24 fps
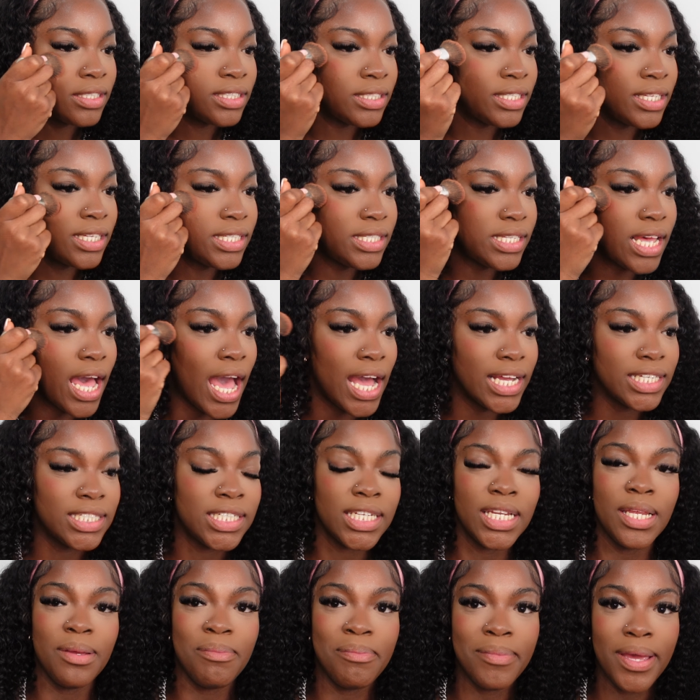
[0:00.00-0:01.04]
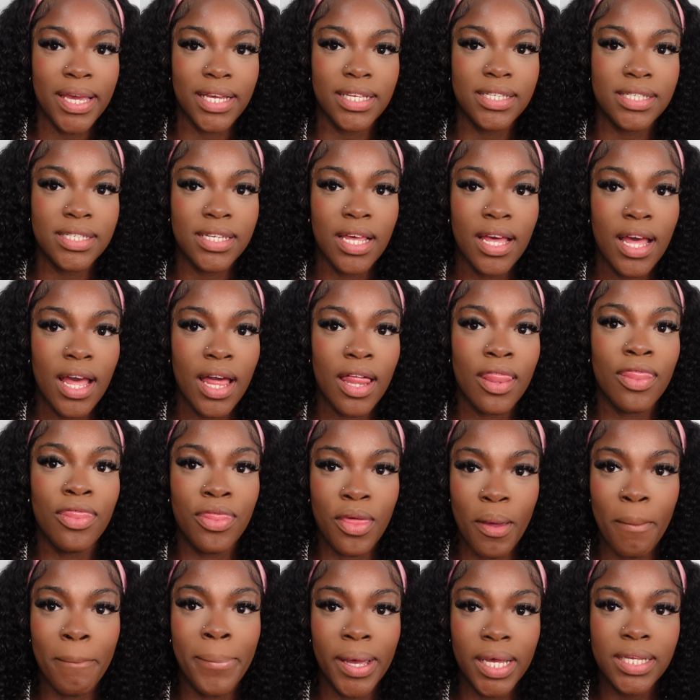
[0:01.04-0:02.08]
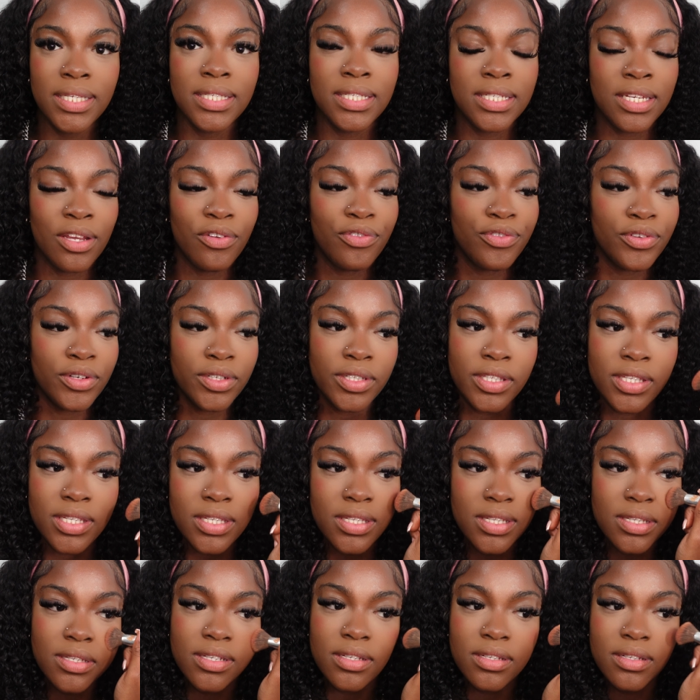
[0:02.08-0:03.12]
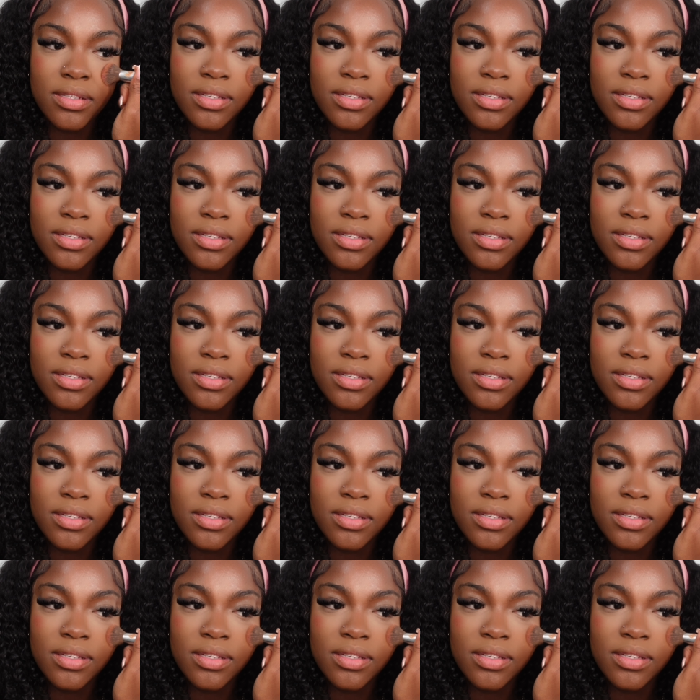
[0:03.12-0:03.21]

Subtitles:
this actually makes the best difference.